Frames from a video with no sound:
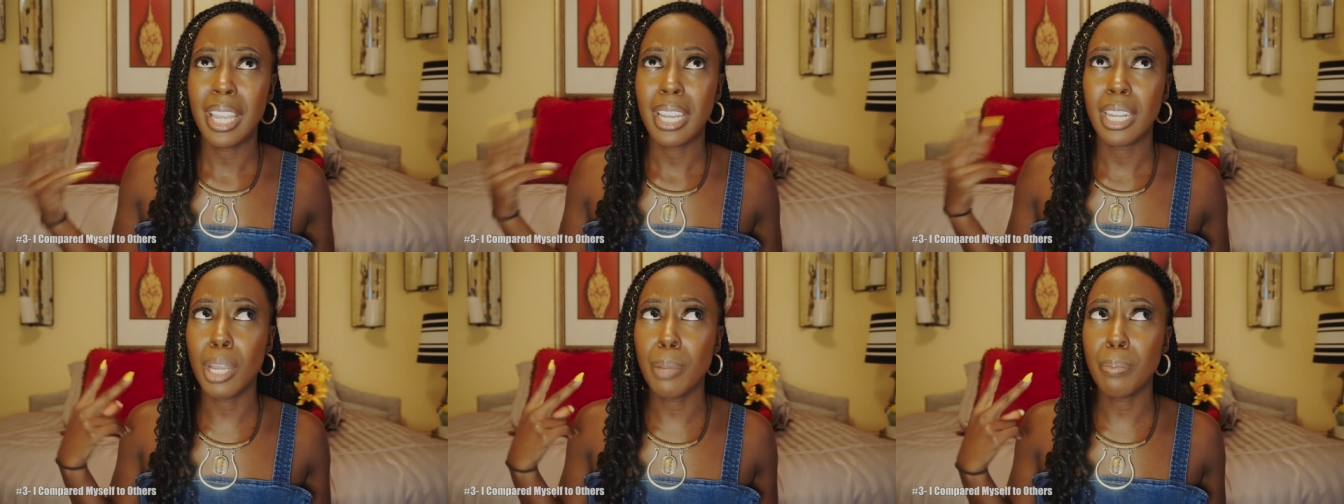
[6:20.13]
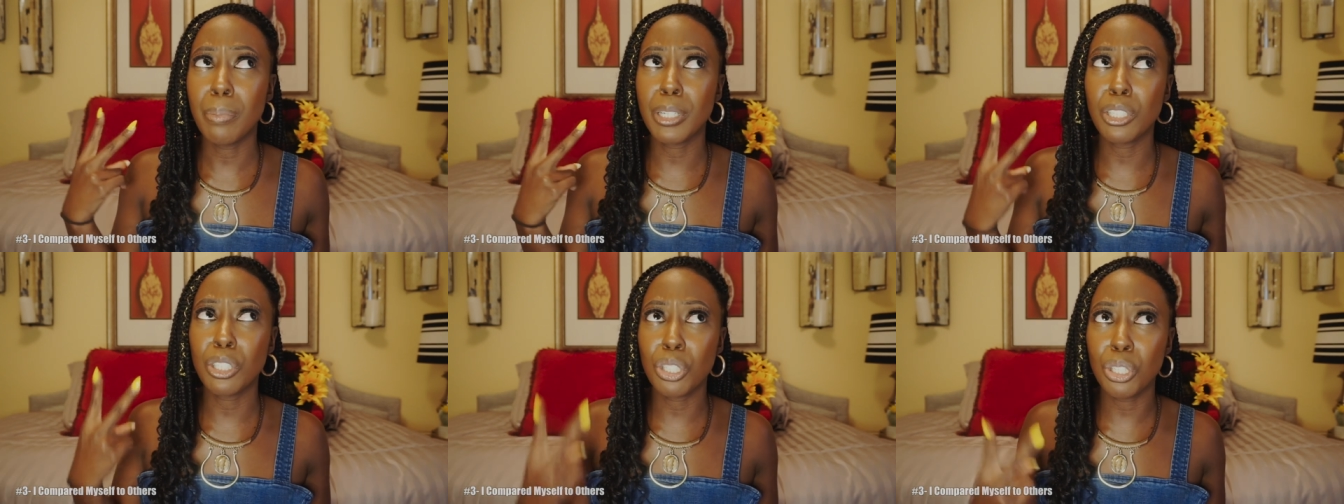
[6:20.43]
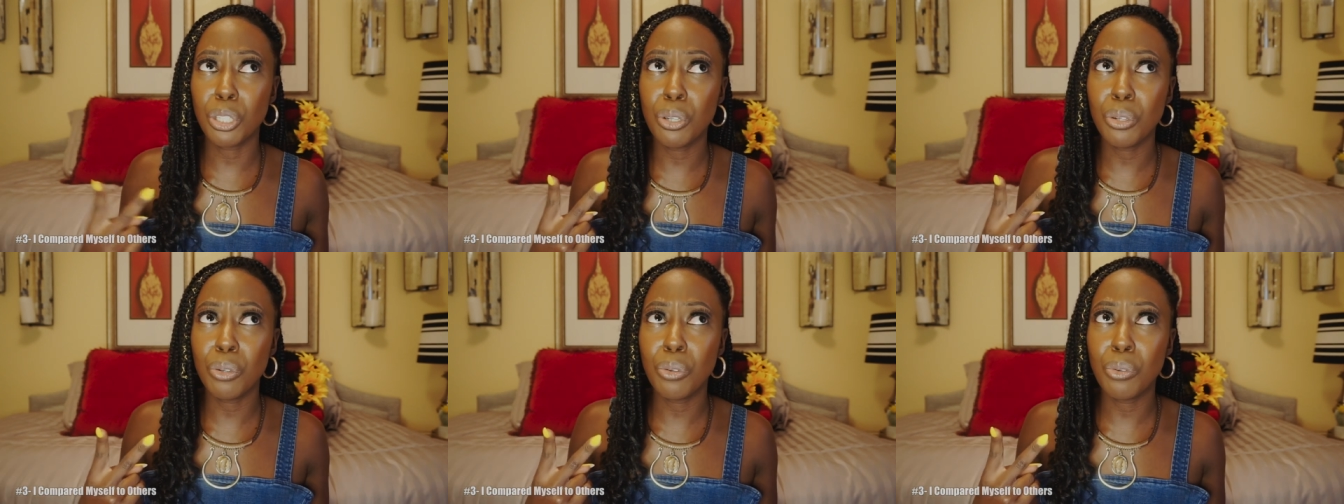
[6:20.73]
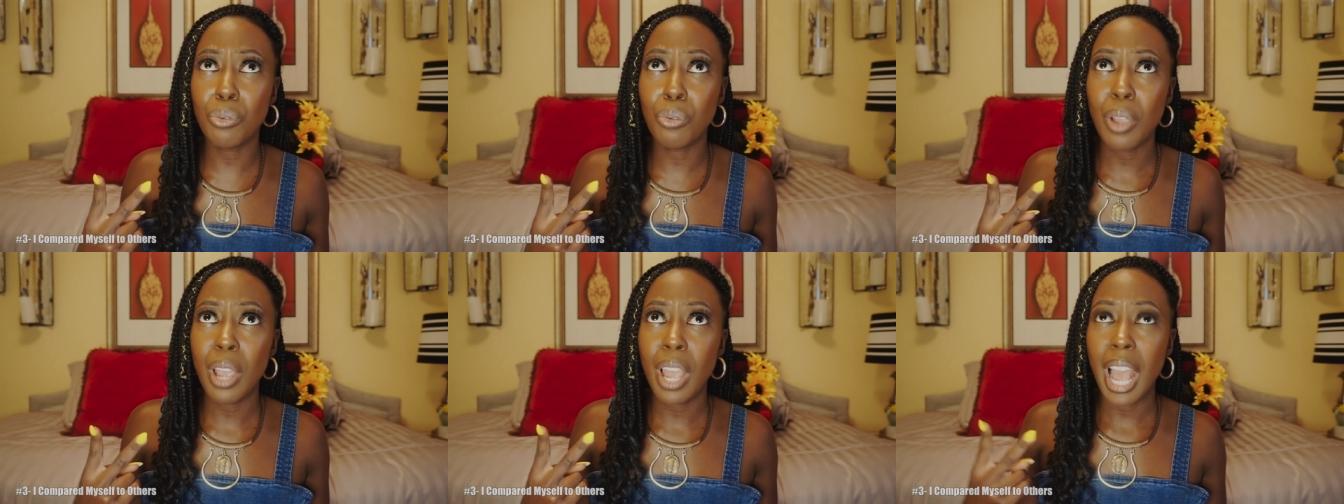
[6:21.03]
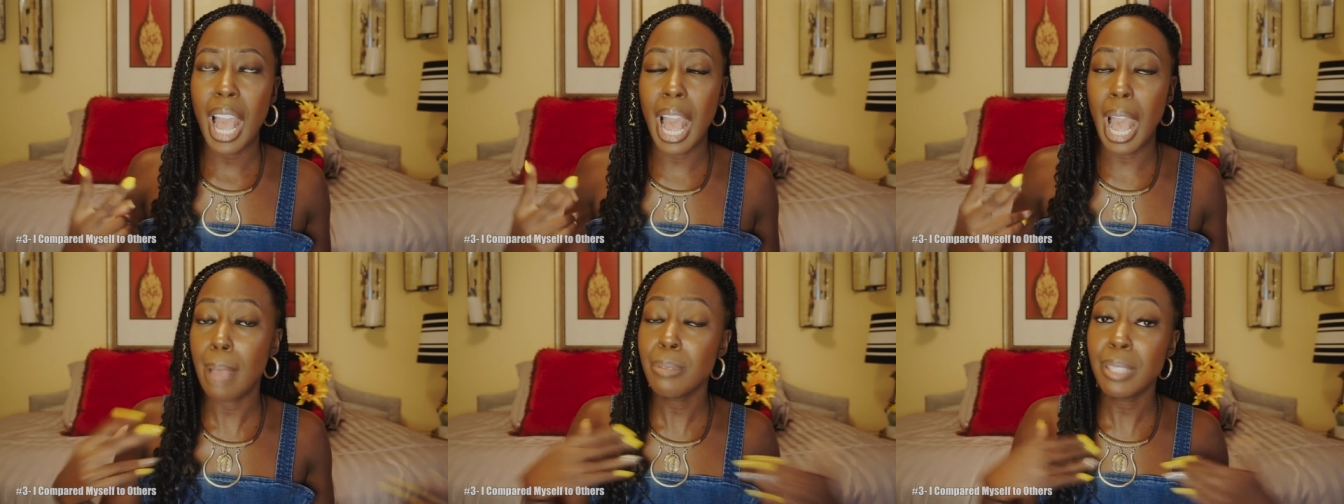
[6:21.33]
Number two,
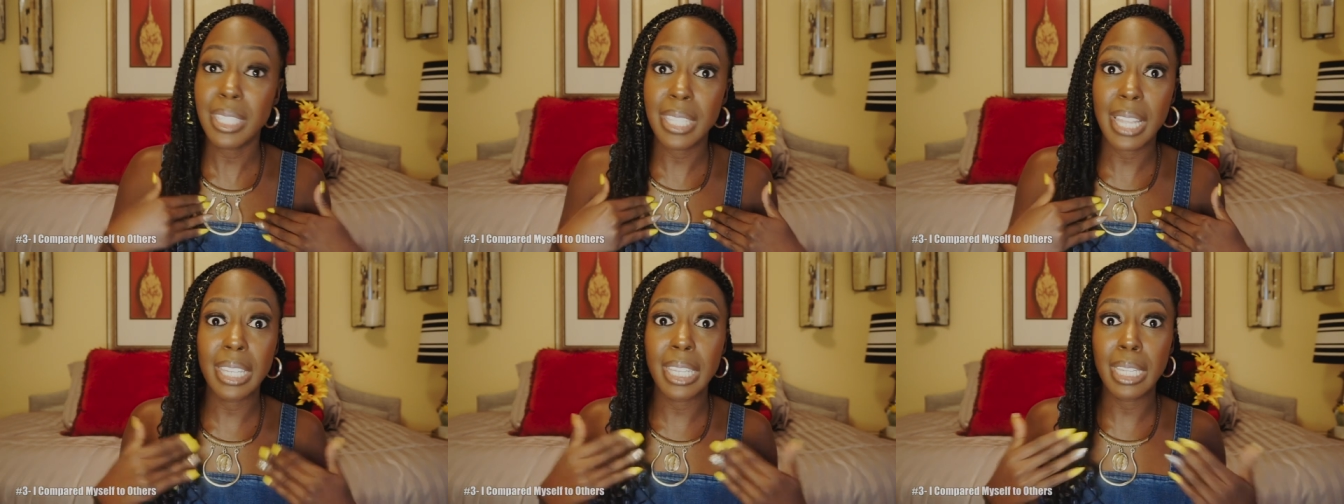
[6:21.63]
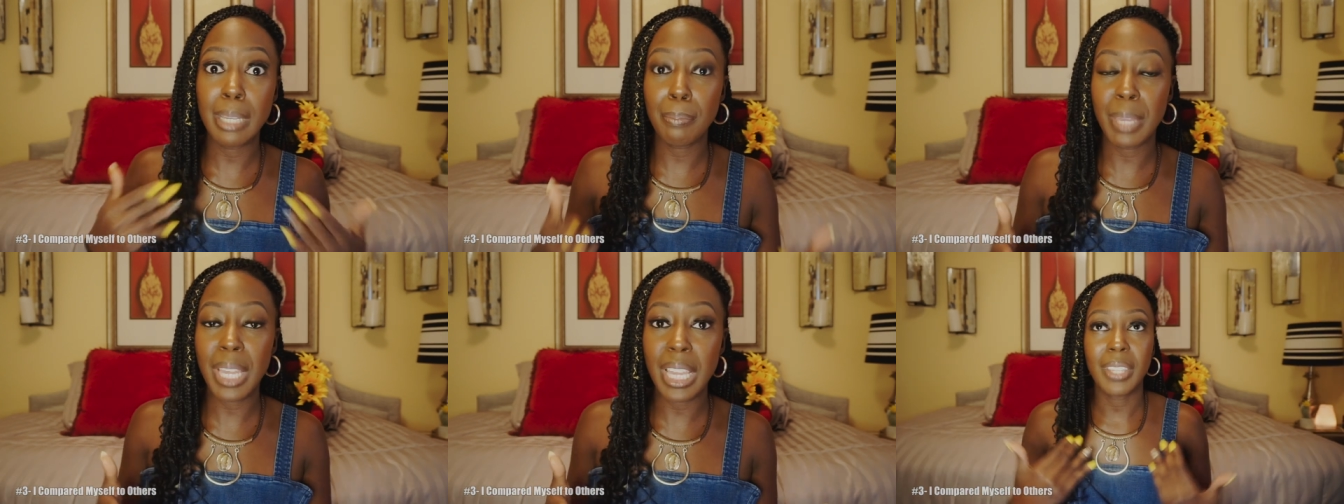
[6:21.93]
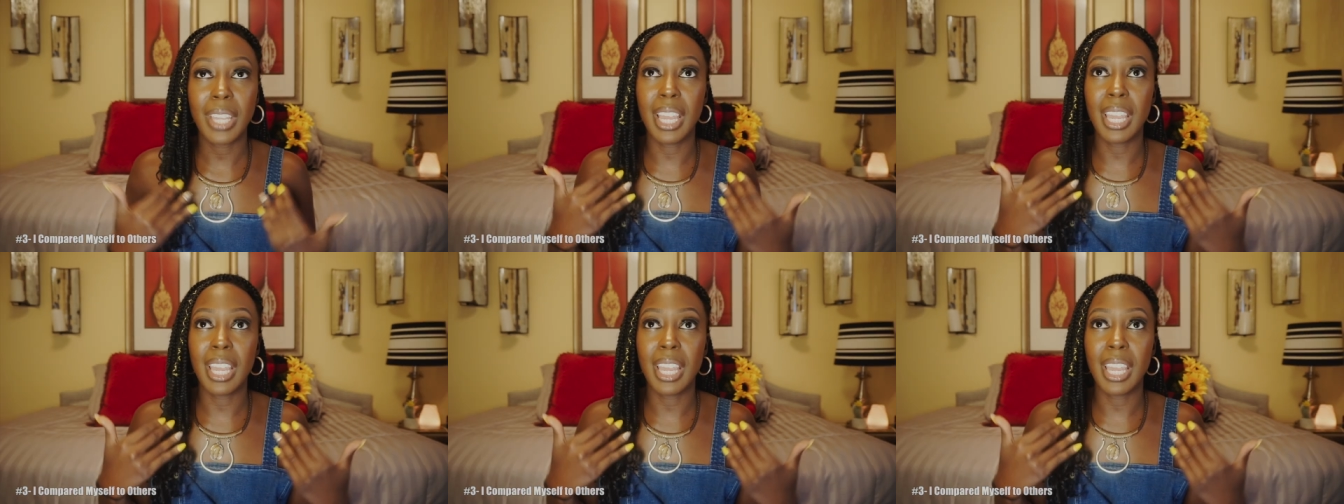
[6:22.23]
I'm selling me.